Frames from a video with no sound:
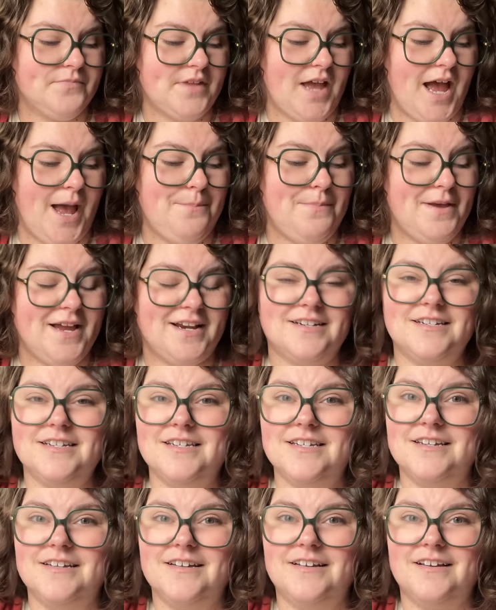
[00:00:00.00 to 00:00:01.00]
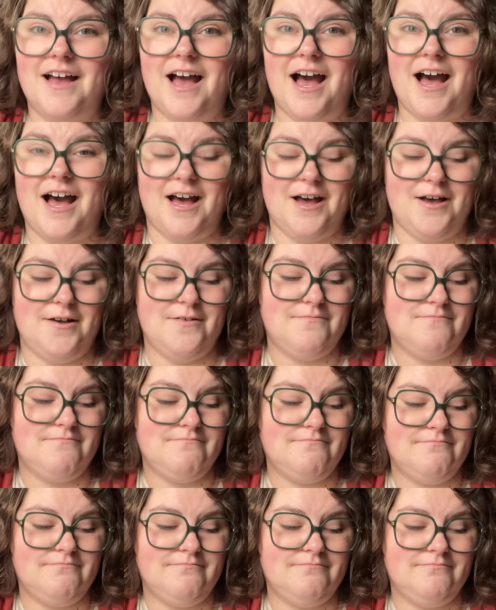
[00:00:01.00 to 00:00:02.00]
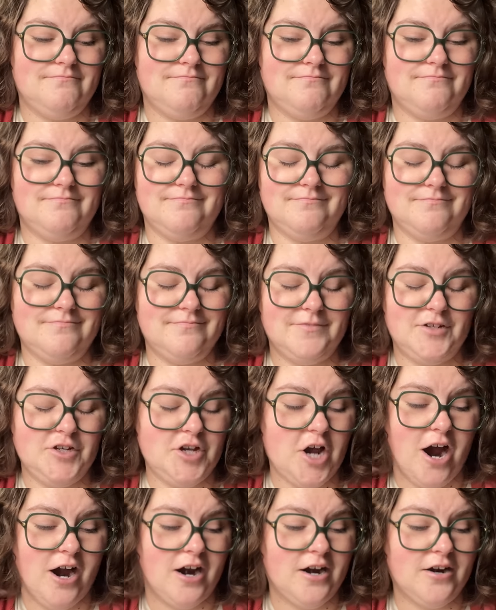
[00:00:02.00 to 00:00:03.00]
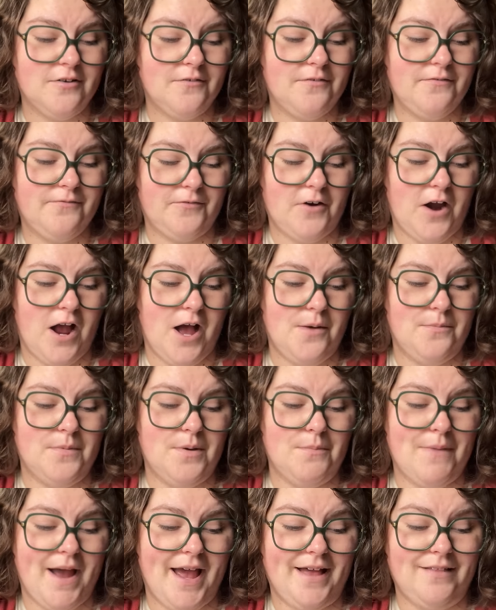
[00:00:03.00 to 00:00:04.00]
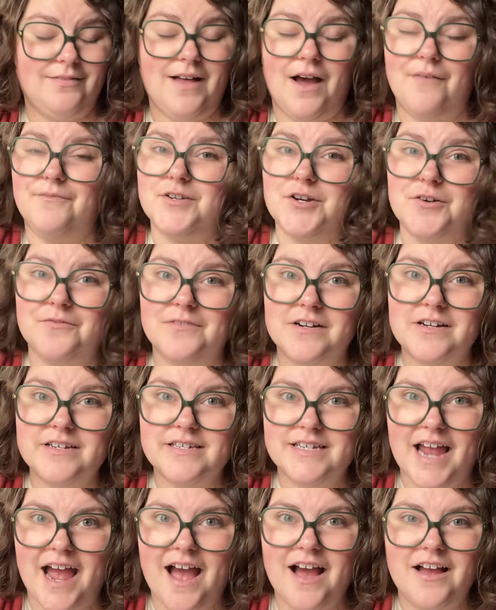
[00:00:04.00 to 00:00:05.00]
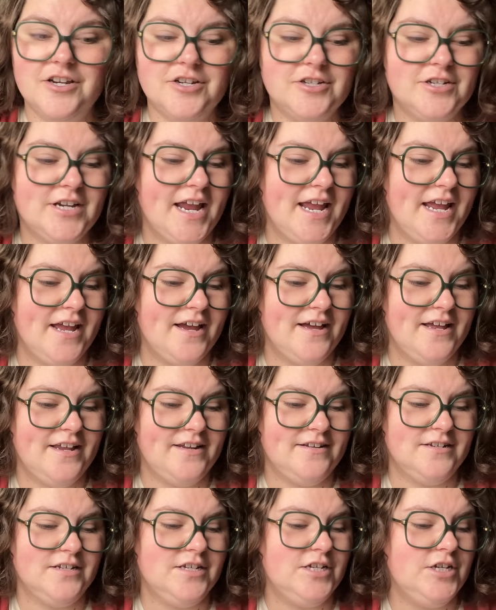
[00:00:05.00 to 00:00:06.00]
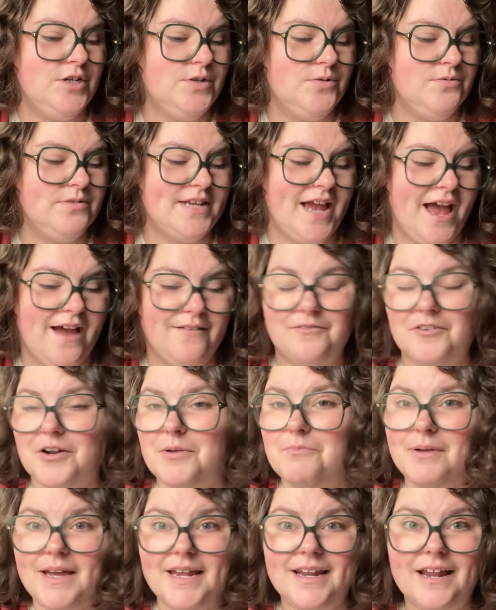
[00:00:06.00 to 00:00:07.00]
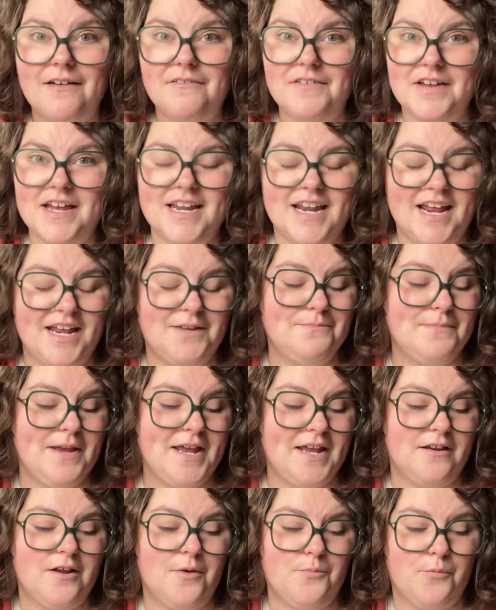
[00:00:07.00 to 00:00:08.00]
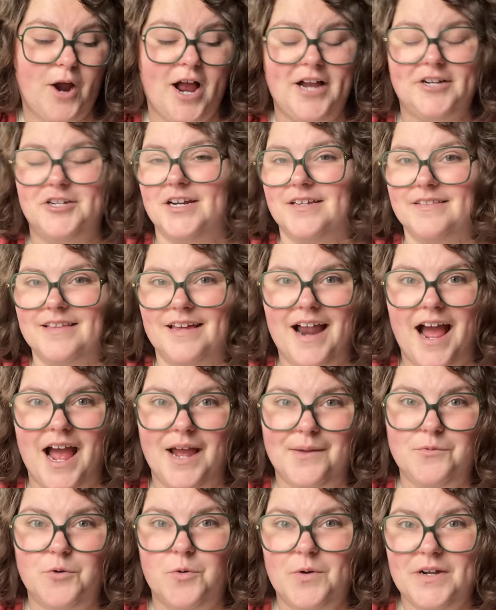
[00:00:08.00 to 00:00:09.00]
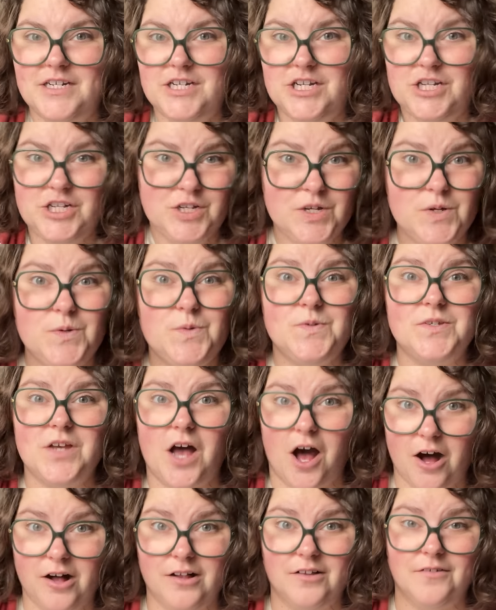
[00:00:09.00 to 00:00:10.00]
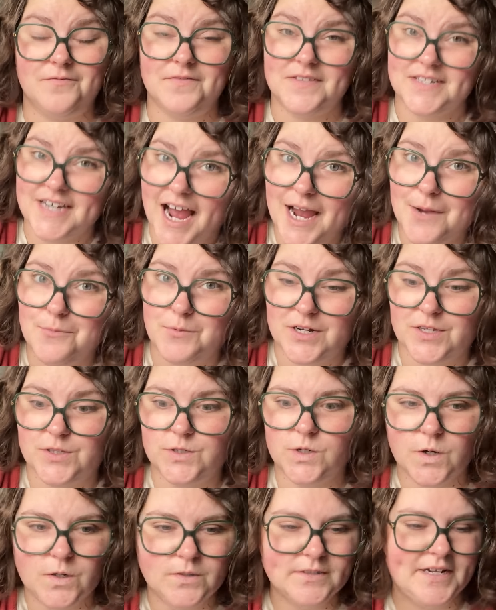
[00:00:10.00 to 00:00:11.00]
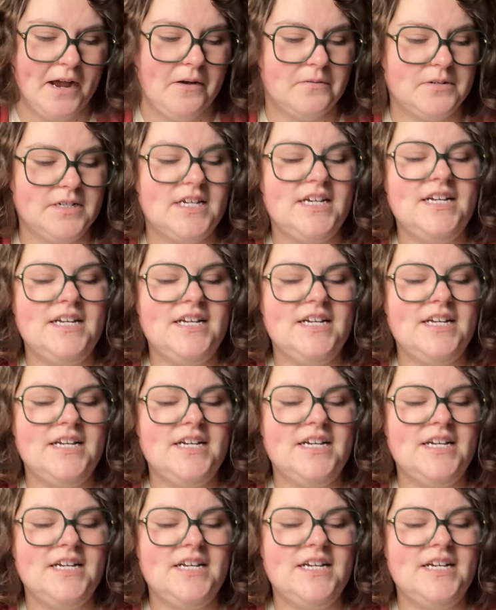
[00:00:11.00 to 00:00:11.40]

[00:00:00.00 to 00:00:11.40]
I picked um, yarn from my leftover stash and used every bit of it and made a project that I'm going to use all the time when it's cold out.